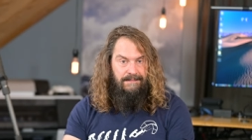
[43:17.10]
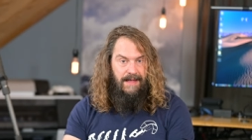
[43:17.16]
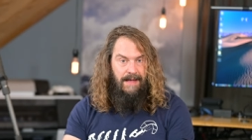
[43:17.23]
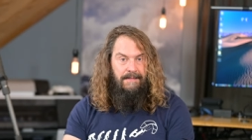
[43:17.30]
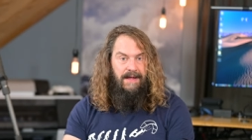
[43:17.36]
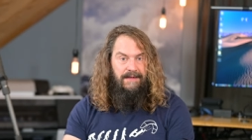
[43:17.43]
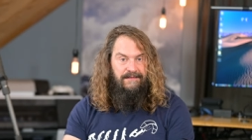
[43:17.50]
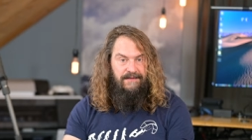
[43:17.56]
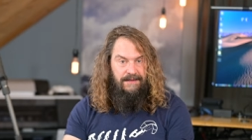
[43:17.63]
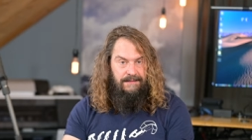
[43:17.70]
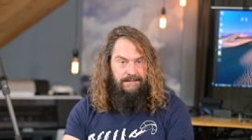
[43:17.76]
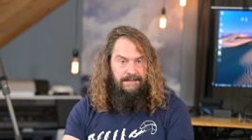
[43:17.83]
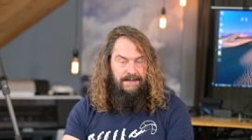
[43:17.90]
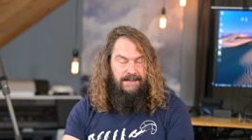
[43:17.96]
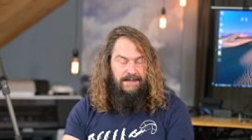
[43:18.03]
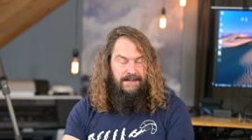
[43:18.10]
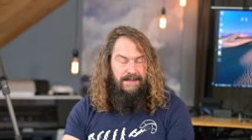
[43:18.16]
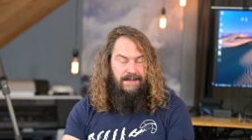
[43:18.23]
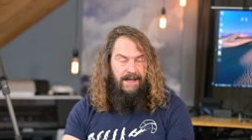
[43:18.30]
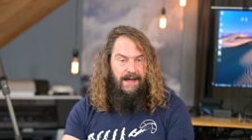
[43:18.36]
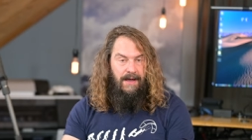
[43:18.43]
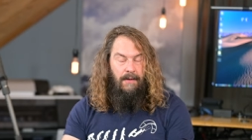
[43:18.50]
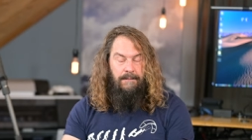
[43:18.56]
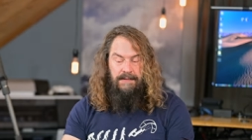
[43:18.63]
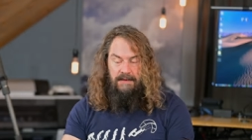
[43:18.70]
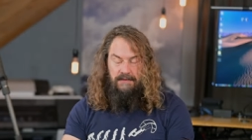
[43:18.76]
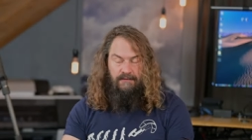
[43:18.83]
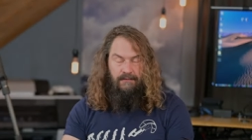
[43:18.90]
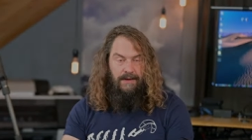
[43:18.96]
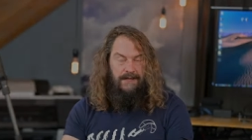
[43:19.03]
I'm Hudson. I hope you
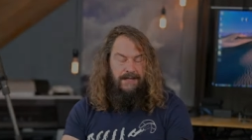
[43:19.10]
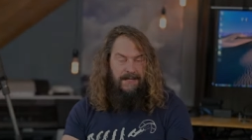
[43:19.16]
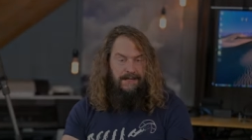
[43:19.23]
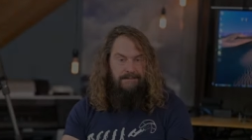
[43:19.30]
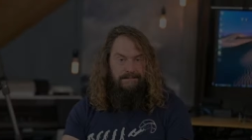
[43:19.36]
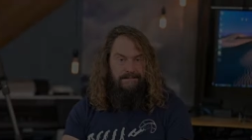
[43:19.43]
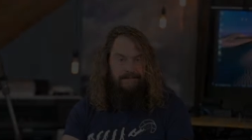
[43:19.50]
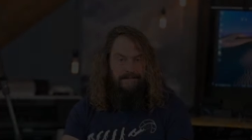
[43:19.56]
enjoyed it.